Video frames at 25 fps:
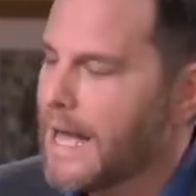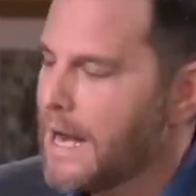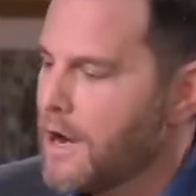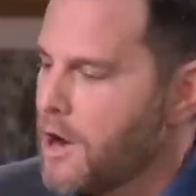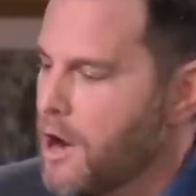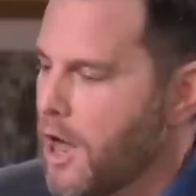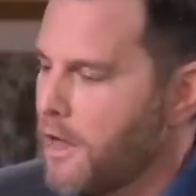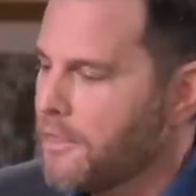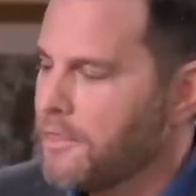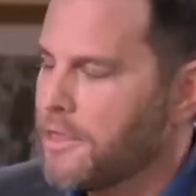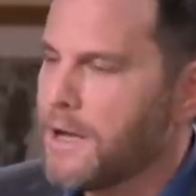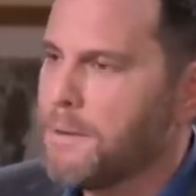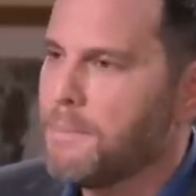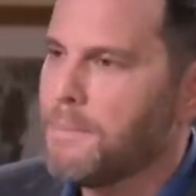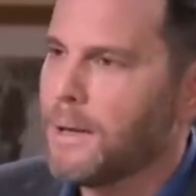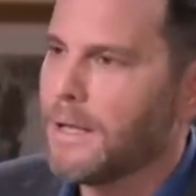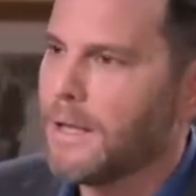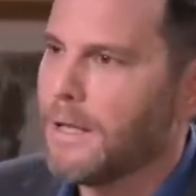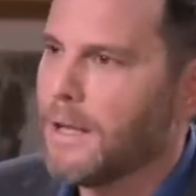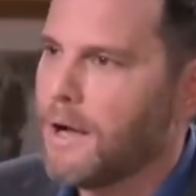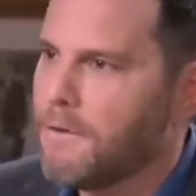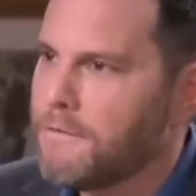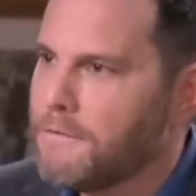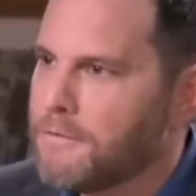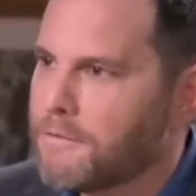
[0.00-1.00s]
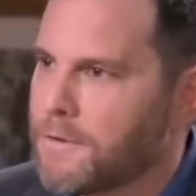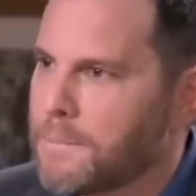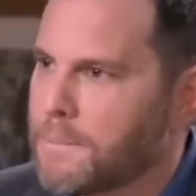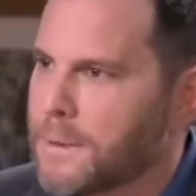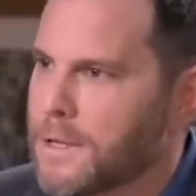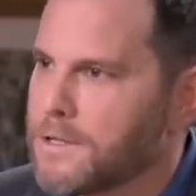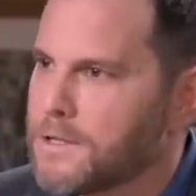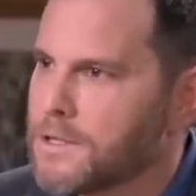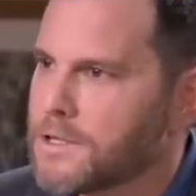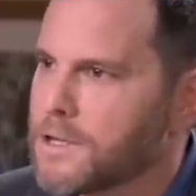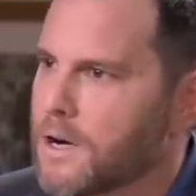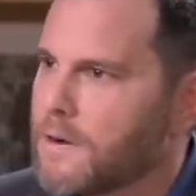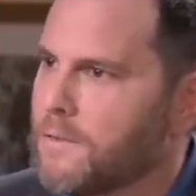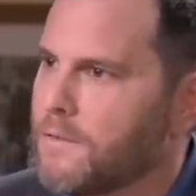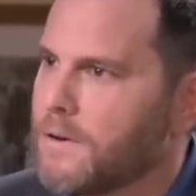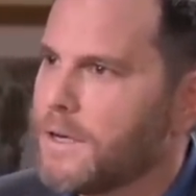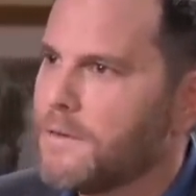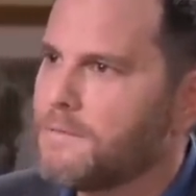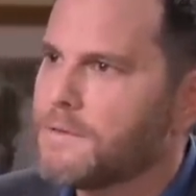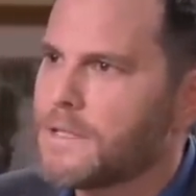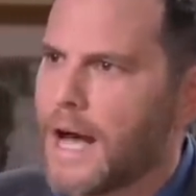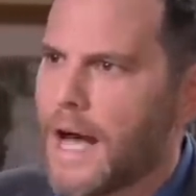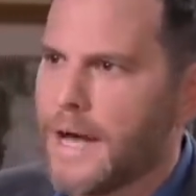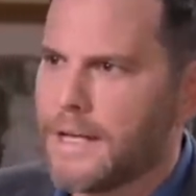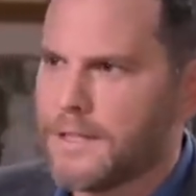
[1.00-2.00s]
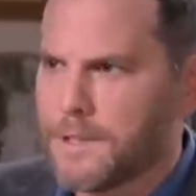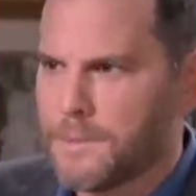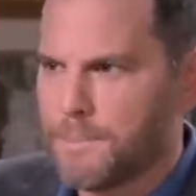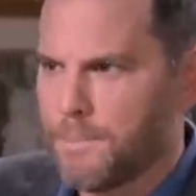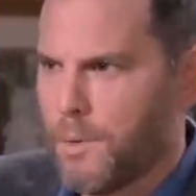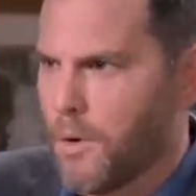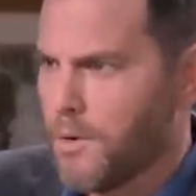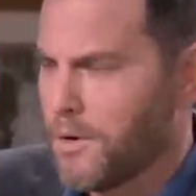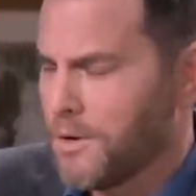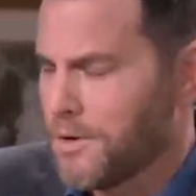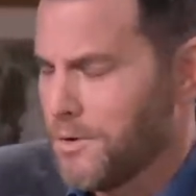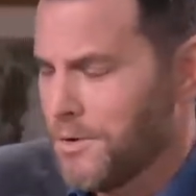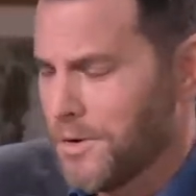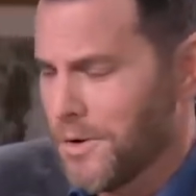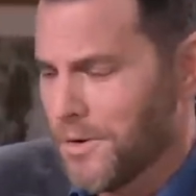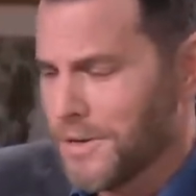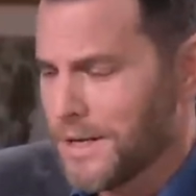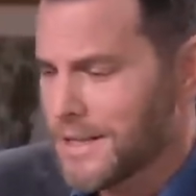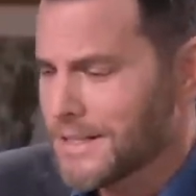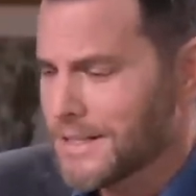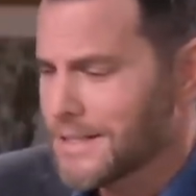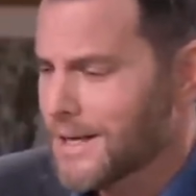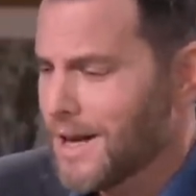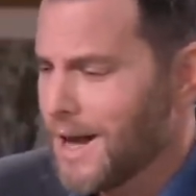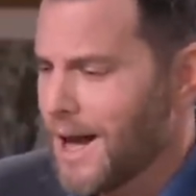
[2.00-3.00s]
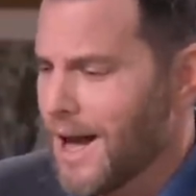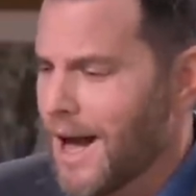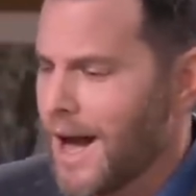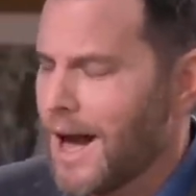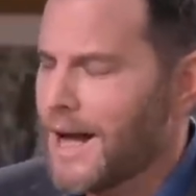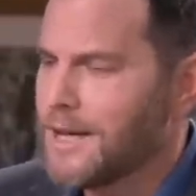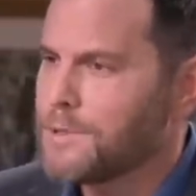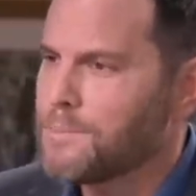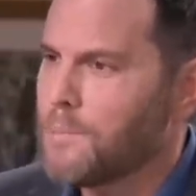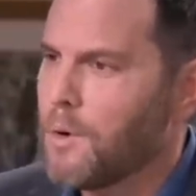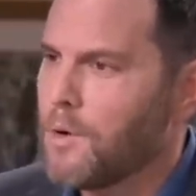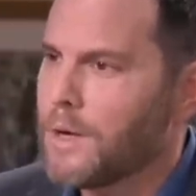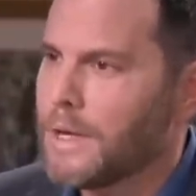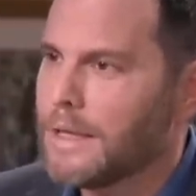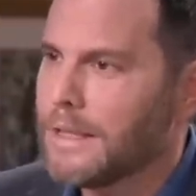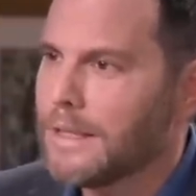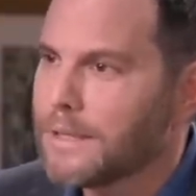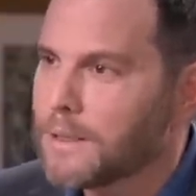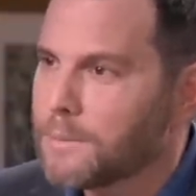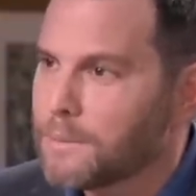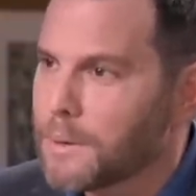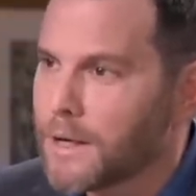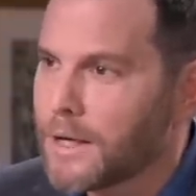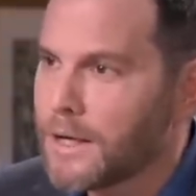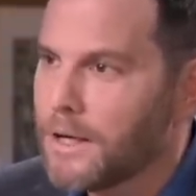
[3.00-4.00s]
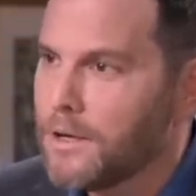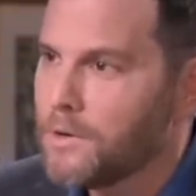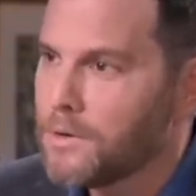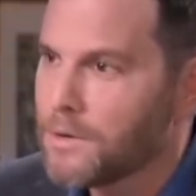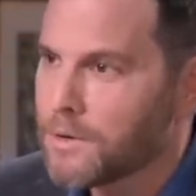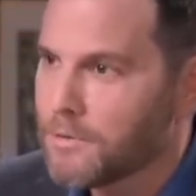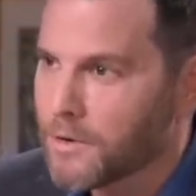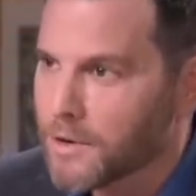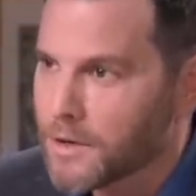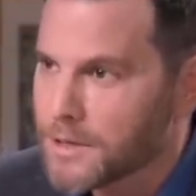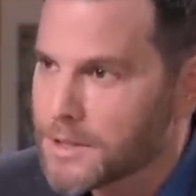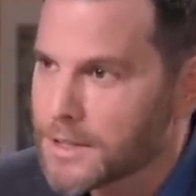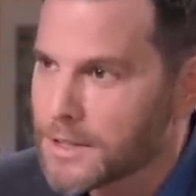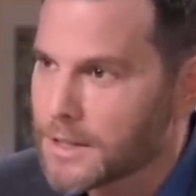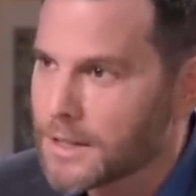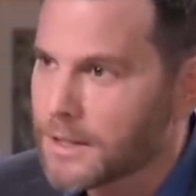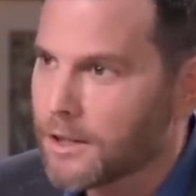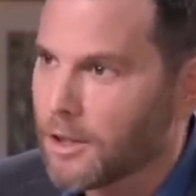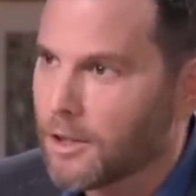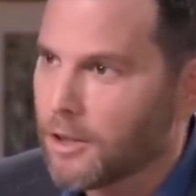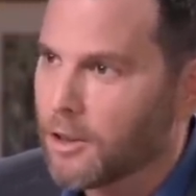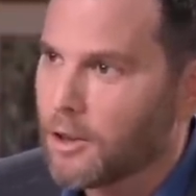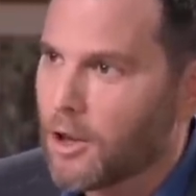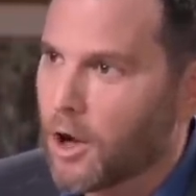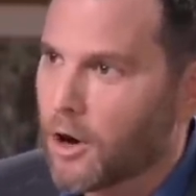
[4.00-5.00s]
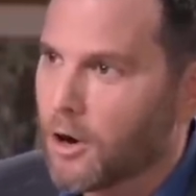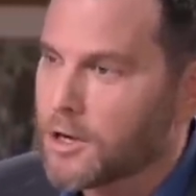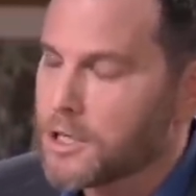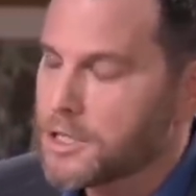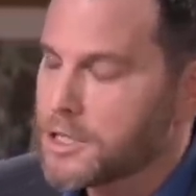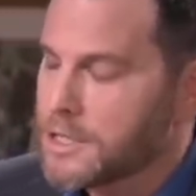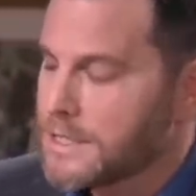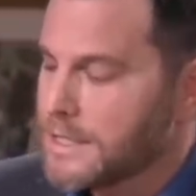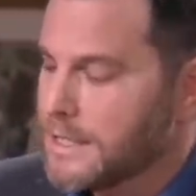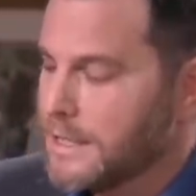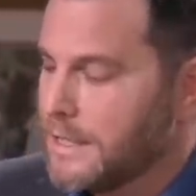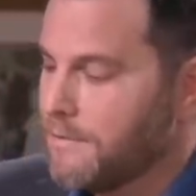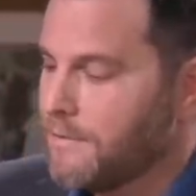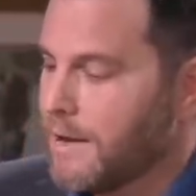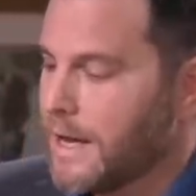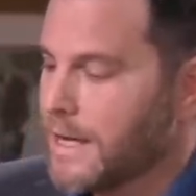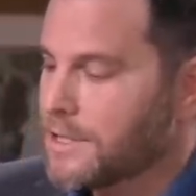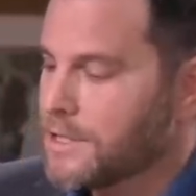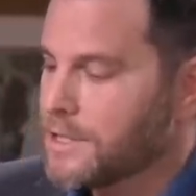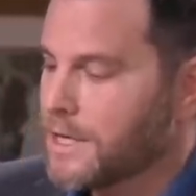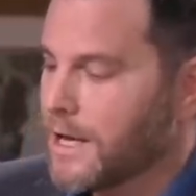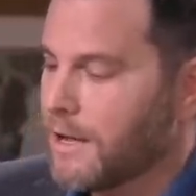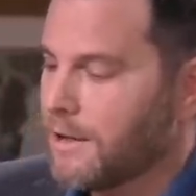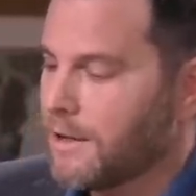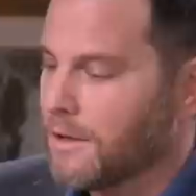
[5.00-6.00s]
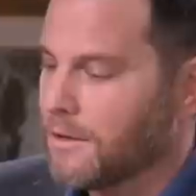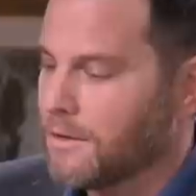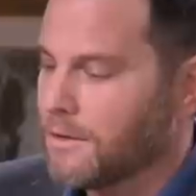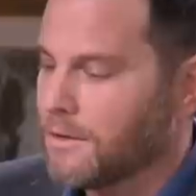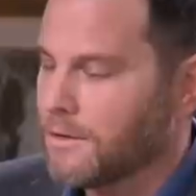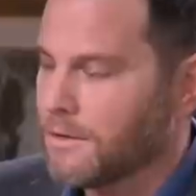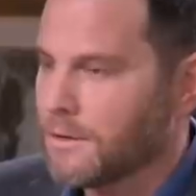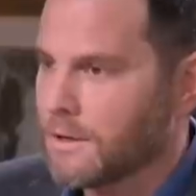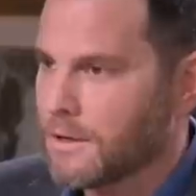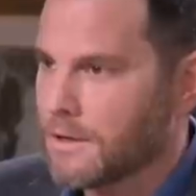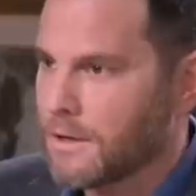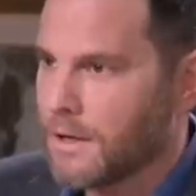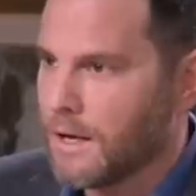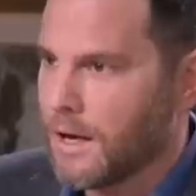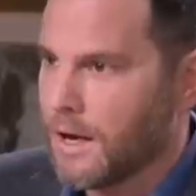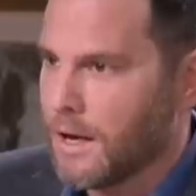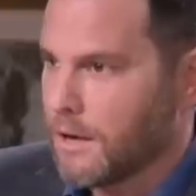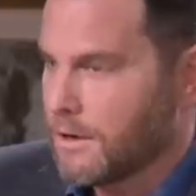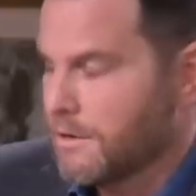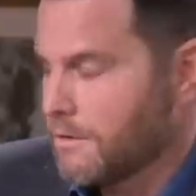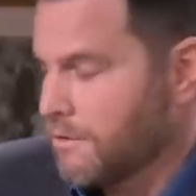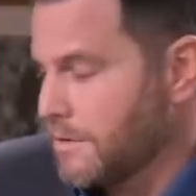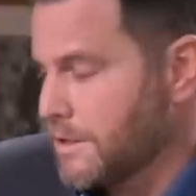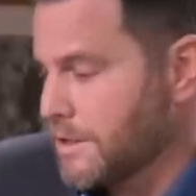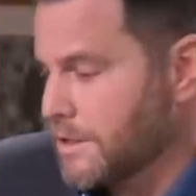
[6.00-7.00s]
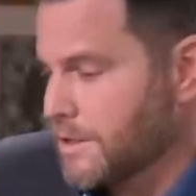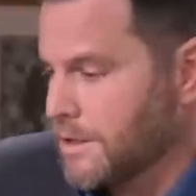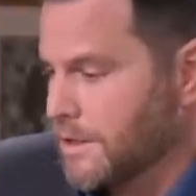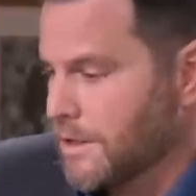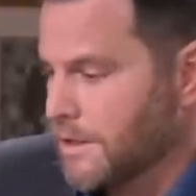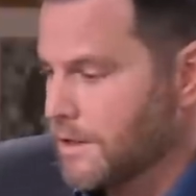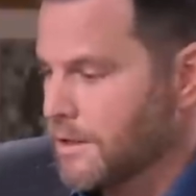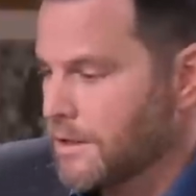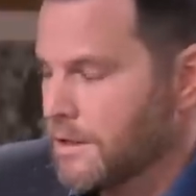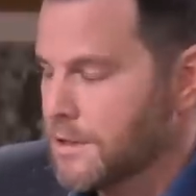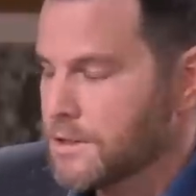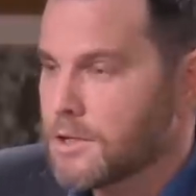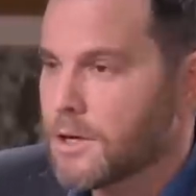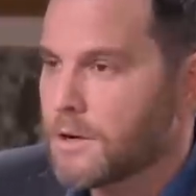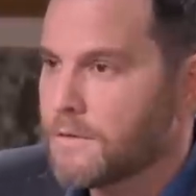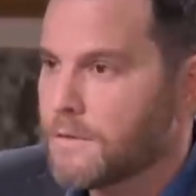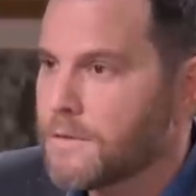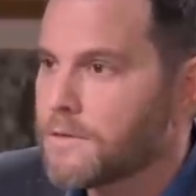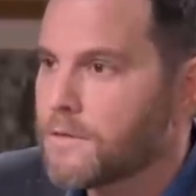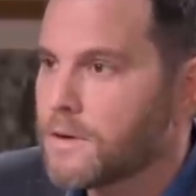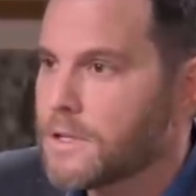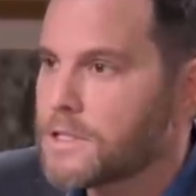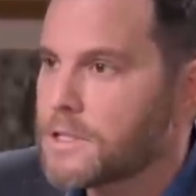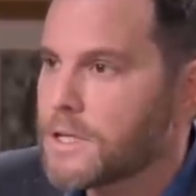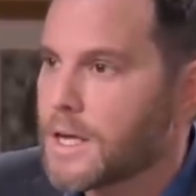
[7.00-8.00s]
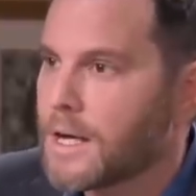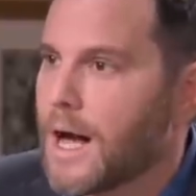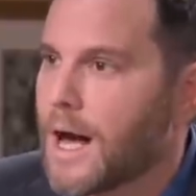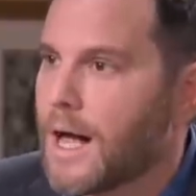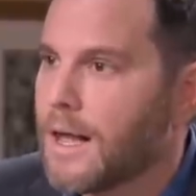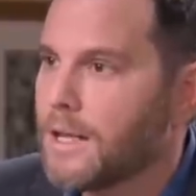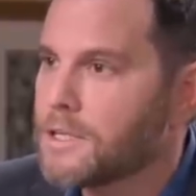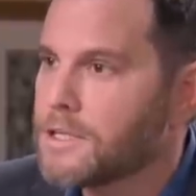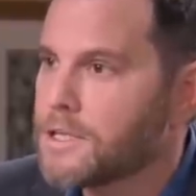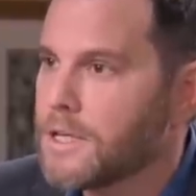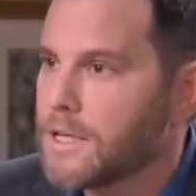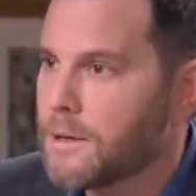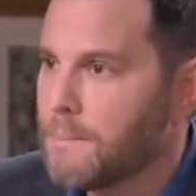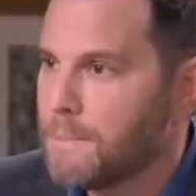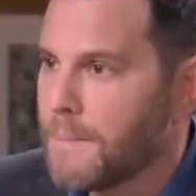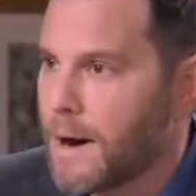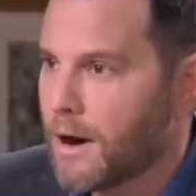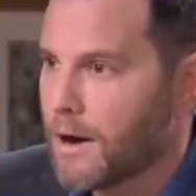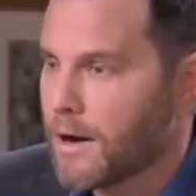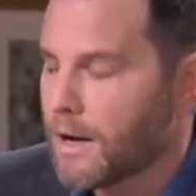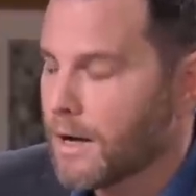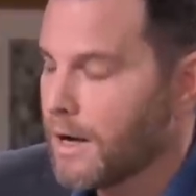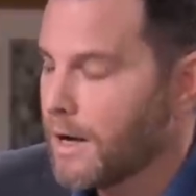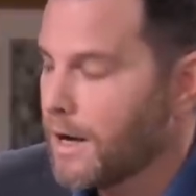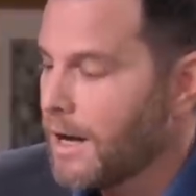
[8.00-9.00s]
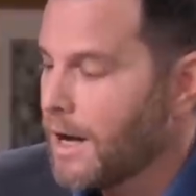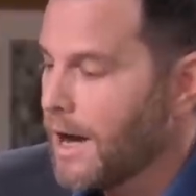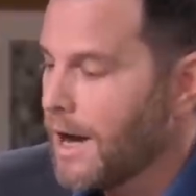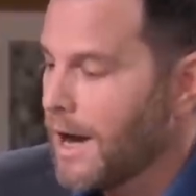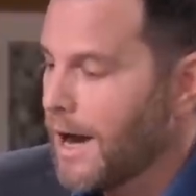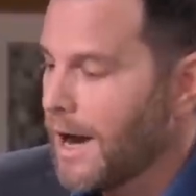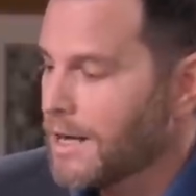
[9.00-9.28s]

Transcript: I get nothing but love from conservatives. I spoke, you know this, I spoke at Liberty University, the largest evangelical conservative Christian college in America.